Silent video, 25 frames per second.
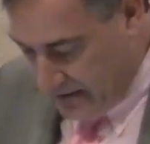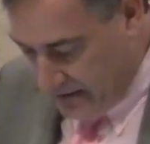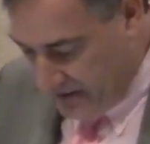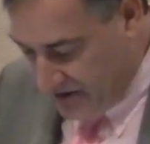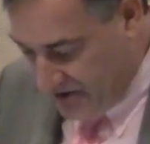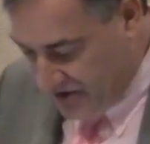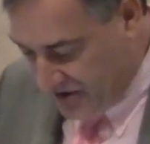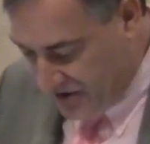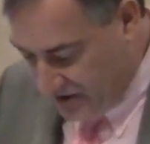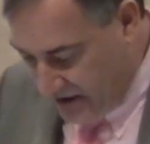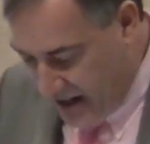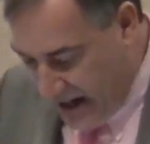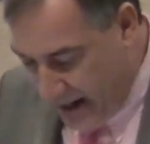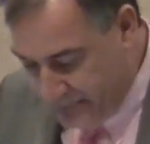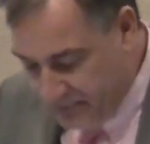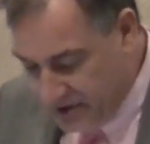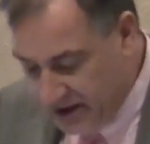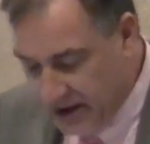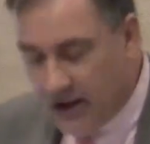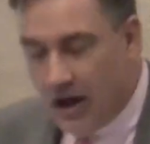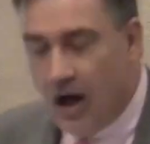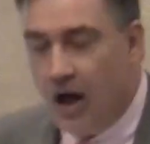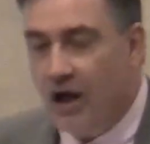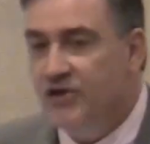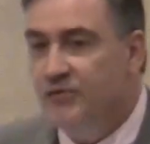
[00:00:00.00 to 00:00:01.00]
The
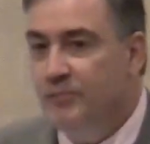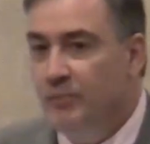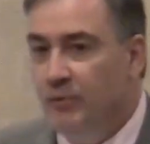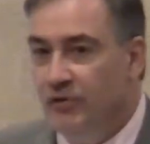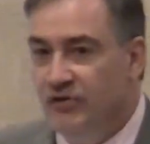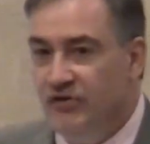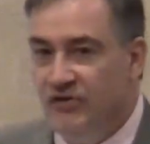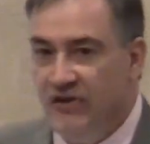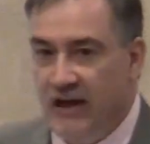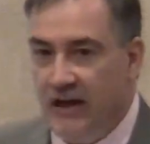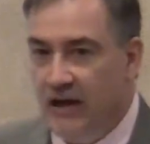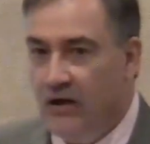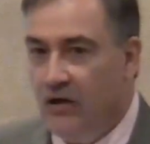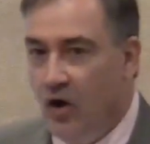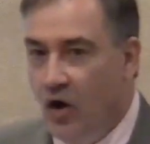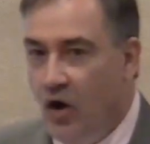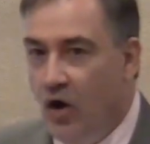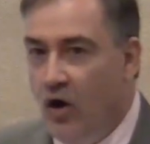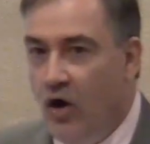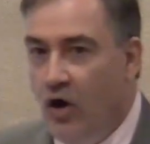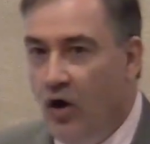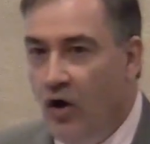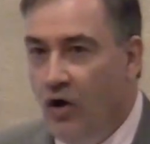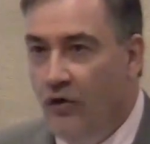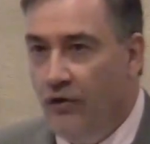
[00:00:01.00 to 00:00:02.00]
Synoptic Gospels then,
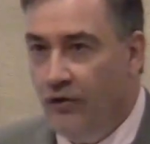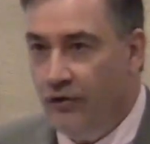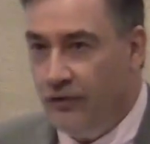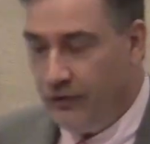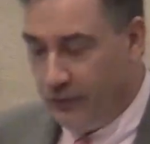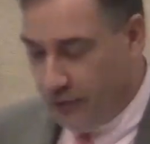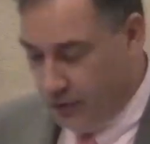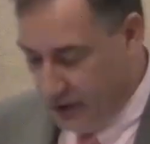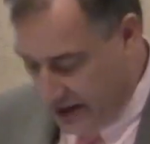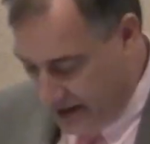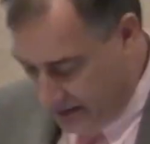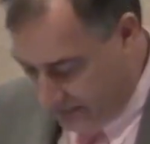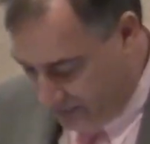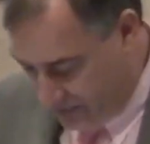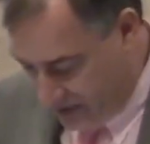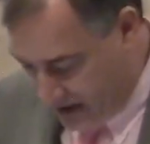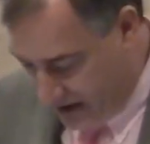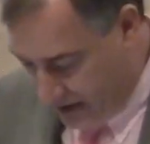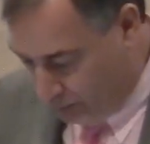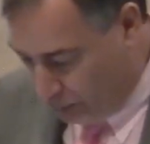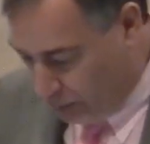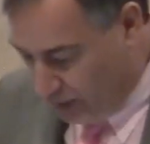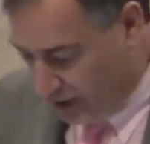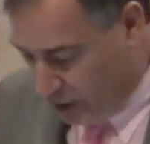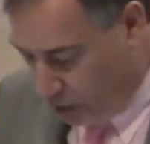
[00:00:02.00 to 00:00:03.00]
all three of
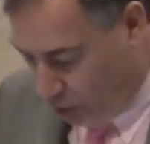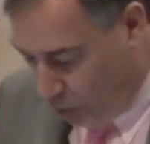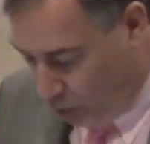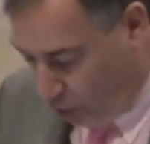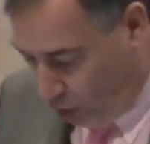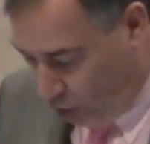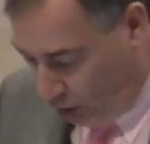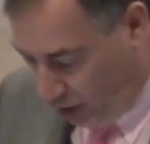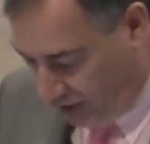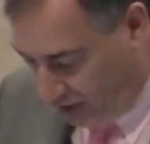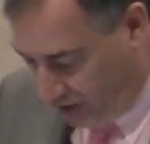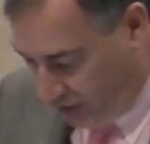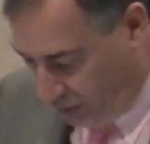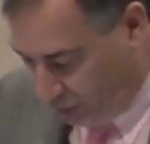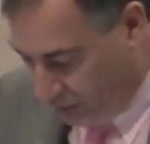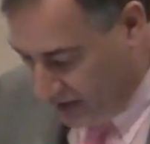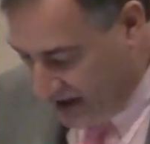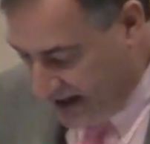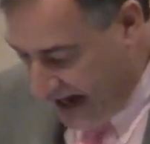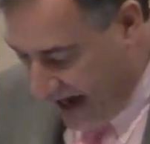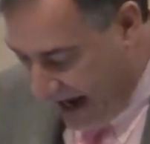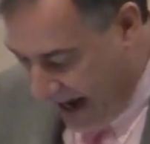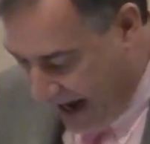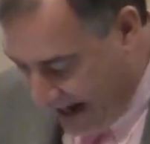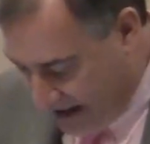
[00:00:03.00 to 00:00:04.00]
them, record the
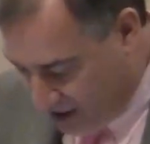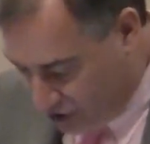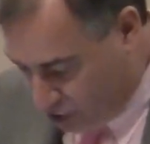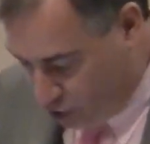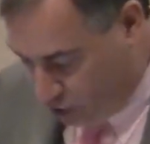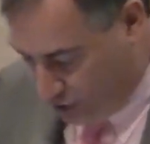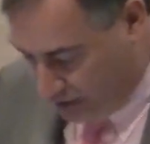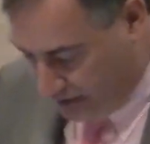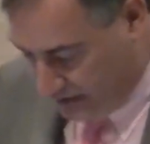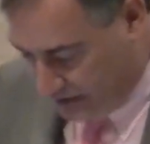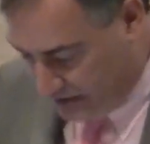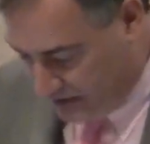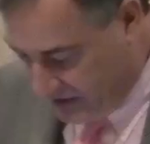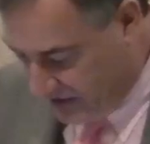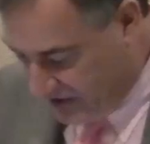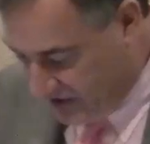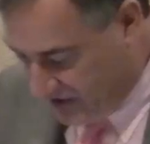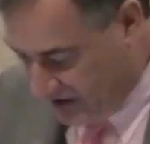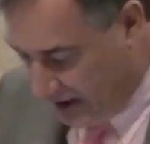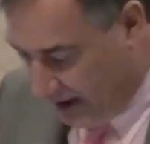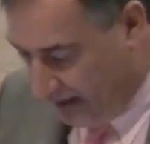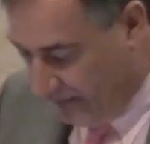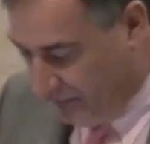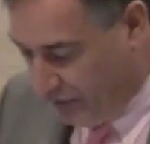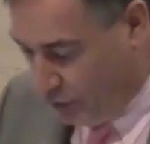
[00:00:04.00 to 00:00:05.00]

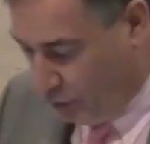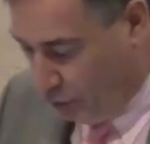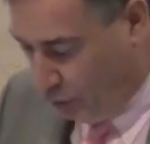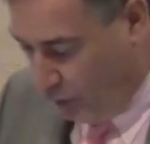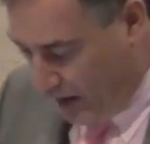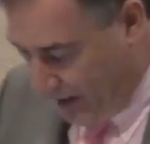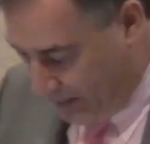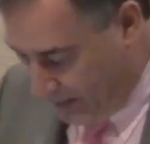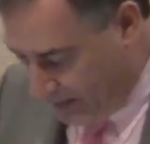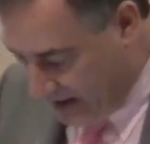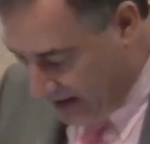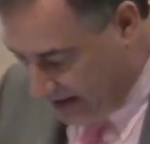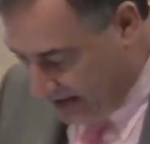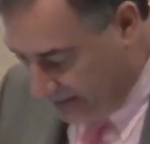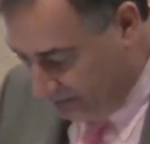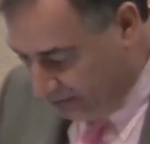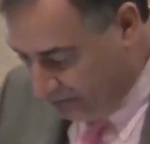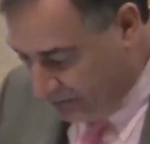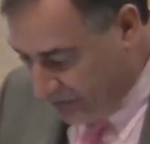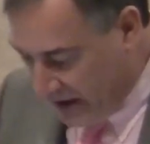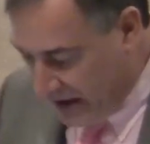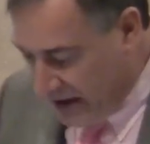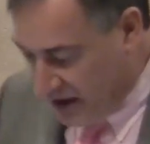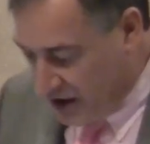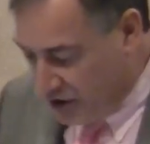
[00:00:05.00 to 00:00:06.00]
reactions of the women
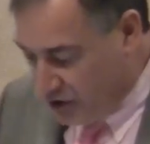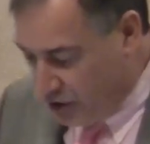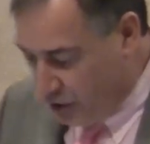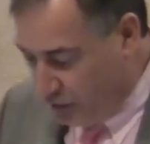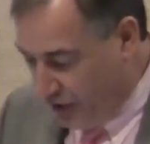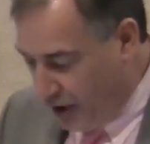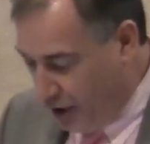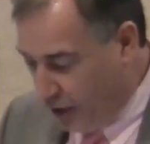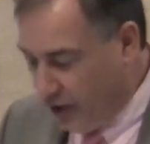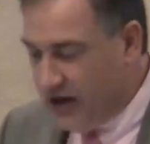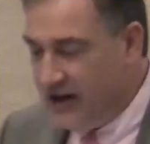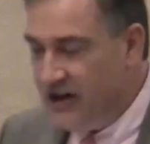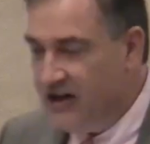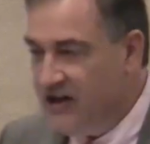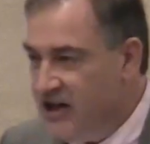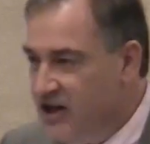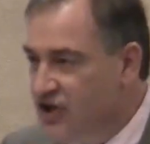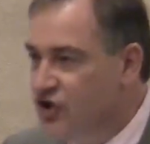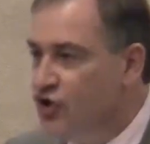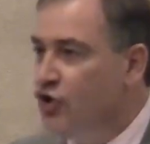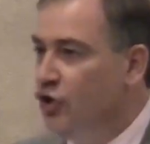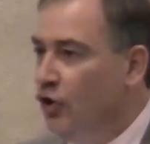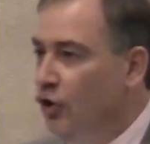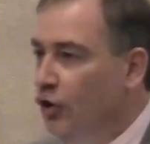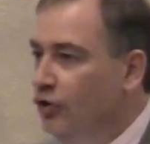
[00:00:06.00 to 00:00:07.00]
to their
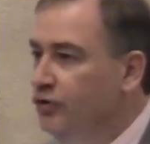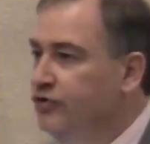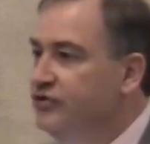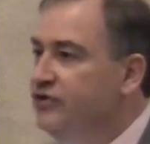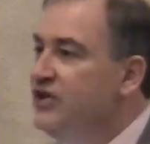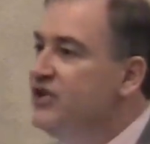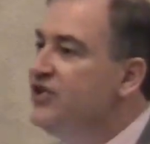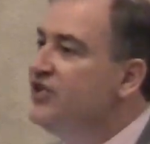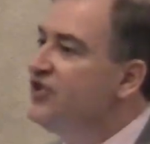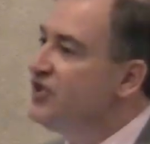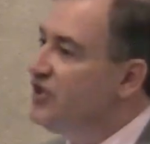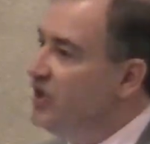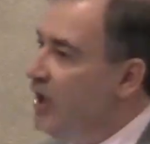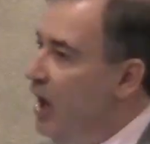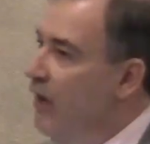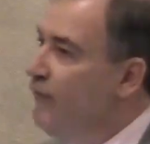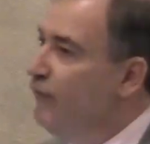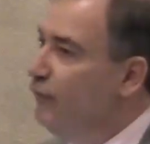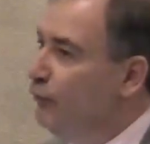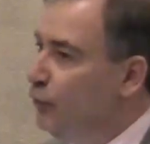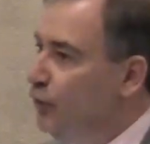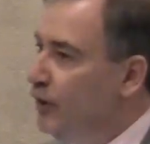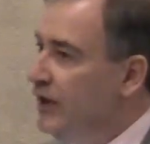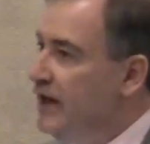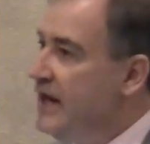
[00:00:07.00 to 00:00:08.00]
initial
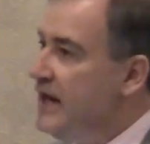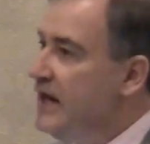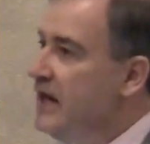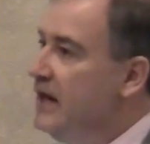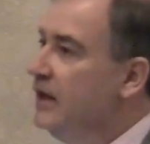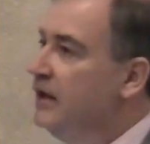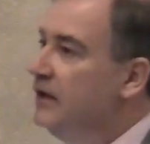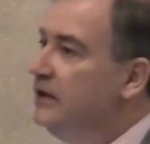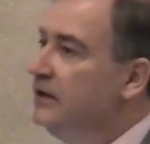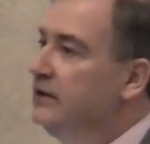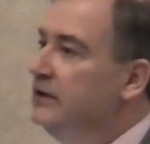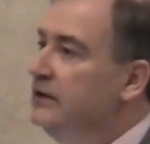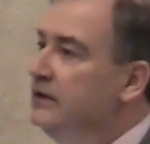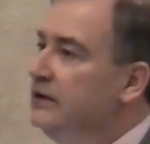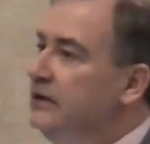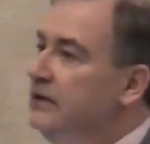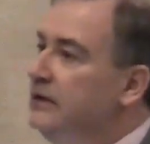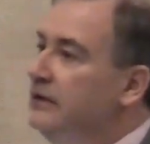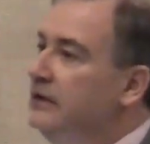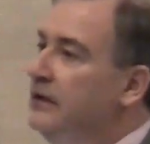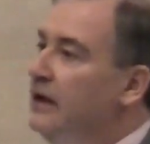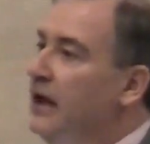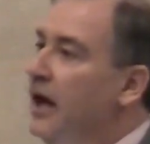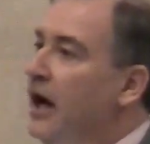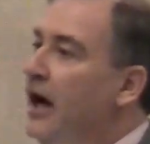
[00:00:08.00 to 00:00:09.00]
discovery
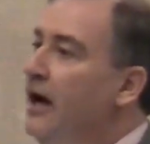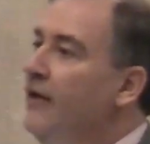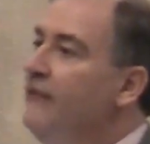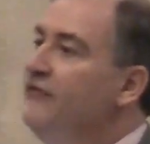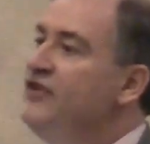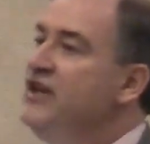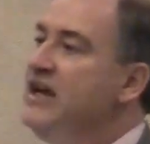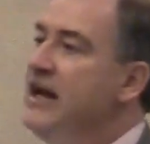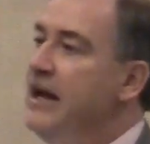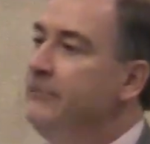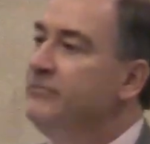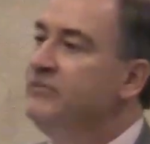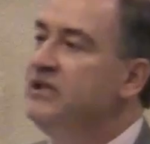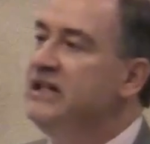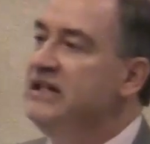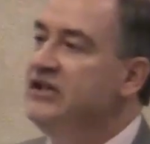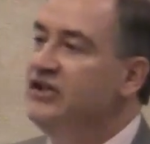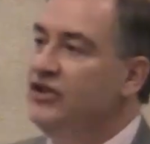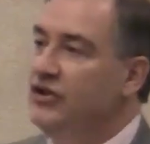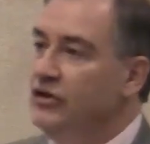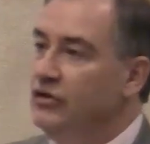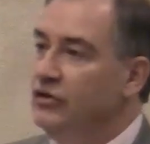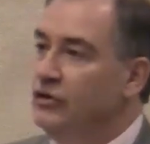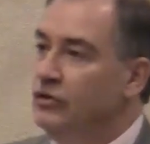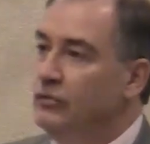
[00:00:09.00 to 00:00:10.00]
of the empty
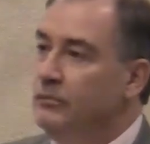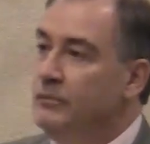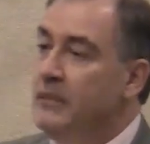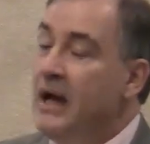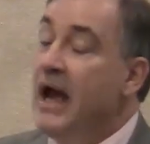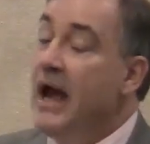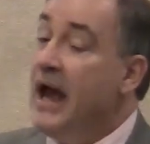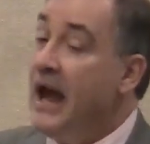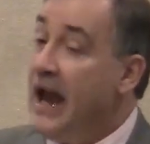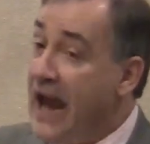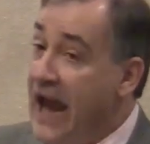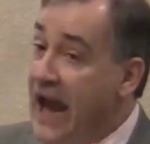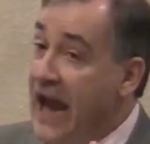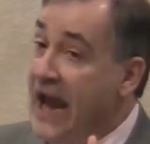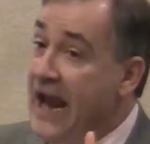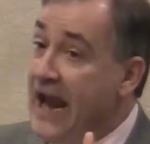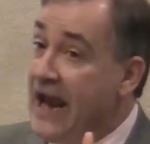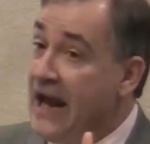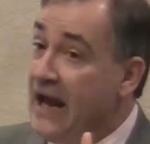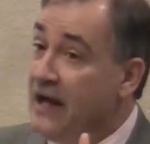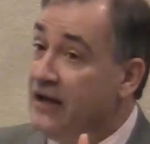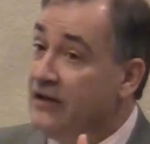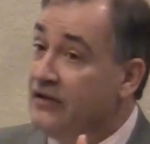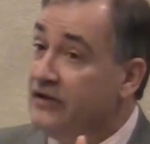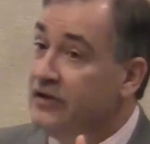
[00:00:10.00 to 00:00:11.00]
tomb
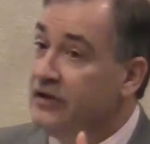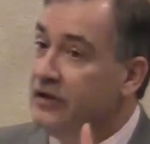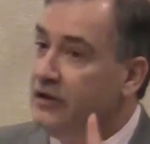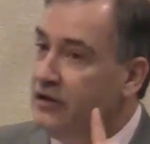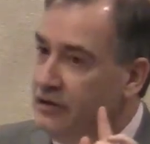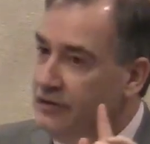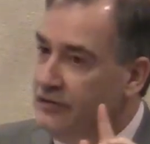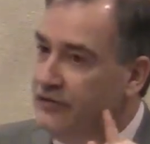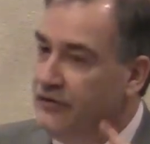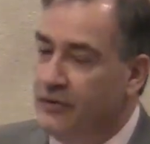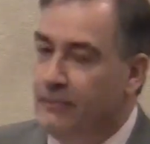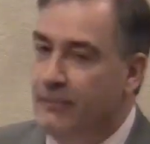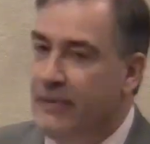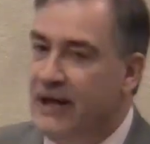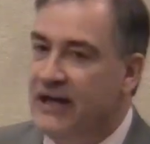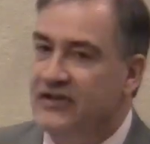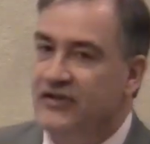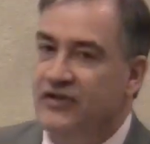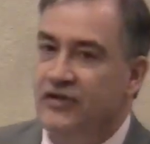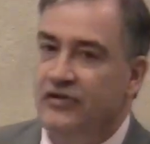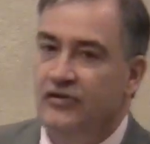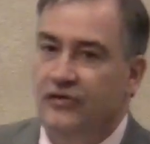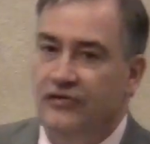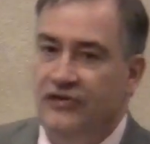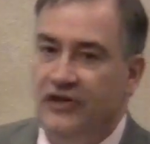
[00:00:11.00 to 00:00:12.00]
and the
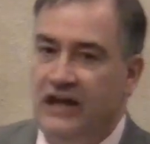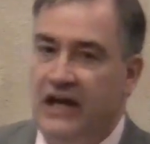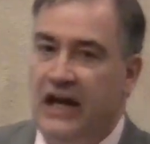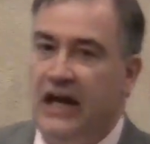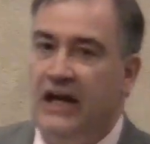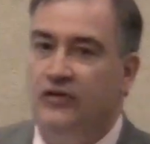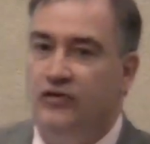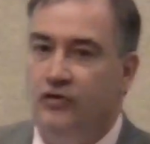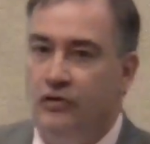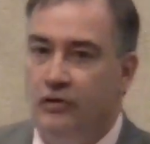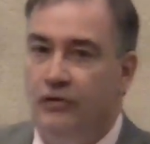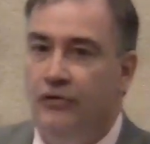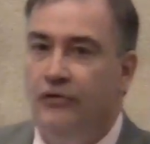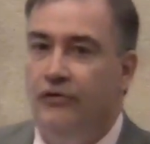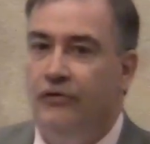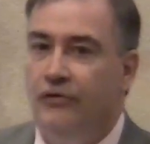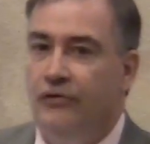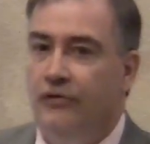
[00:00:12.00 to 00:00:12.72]
message of the angels.